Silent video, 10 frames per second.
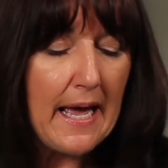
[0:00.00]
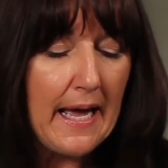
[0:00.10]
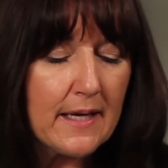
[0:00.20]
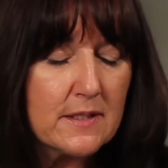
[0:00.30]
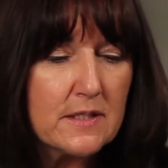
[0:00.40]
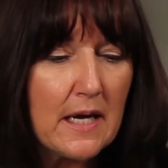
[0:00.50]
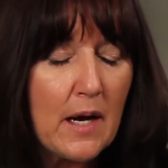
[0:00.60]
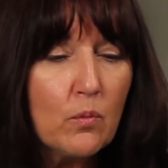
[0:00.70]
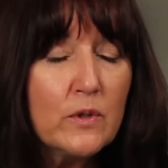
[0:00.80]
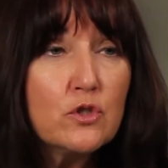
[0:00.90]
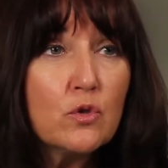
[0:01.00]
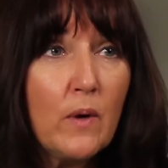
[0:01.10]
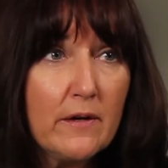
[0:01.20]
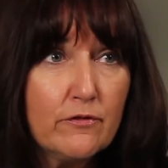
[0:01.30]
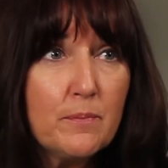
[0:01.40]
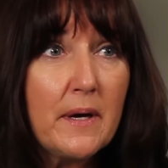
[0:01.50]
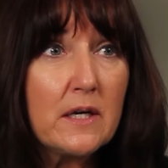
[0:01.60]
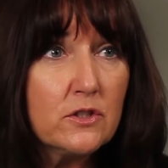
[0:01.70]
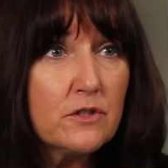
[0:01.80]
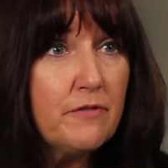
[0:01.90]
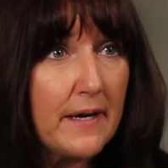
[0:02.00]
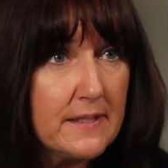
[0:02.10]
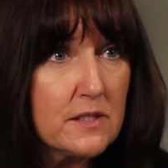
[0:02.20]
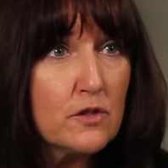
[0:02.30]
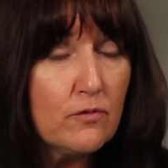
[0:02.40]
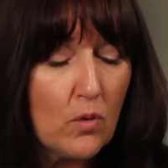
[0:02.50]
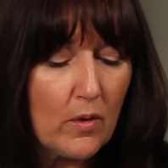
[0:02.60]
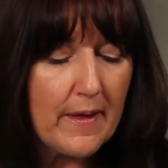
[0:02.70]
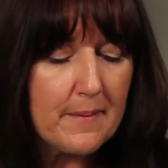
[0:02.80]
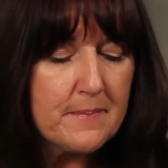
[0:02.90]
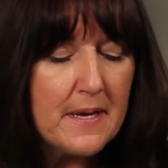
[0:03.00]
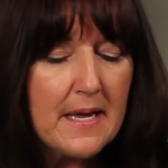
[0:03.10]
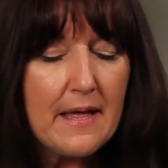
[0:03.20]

and we do quite a few medical devices for them.